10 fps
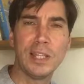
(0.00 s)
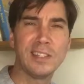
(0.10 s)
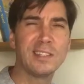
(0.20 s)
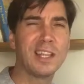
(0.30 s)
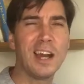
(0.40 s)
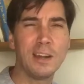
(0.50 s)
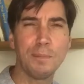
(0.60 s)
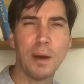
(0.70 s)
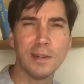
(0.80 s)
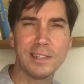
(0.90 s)
It's kind
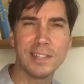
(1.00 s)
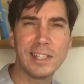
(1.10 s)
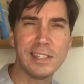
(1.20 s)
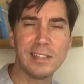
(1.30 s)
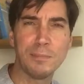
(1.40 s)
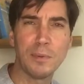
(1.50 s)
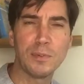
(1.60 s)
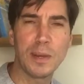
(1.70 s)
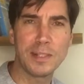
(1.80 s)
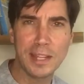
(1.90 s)
of partly seized. It
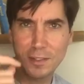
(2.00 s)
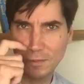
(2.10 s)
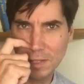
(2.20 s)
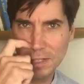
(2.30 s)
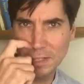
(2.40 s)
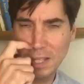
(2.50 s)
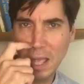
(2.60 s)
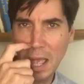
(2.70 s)
moves about 10 degrees.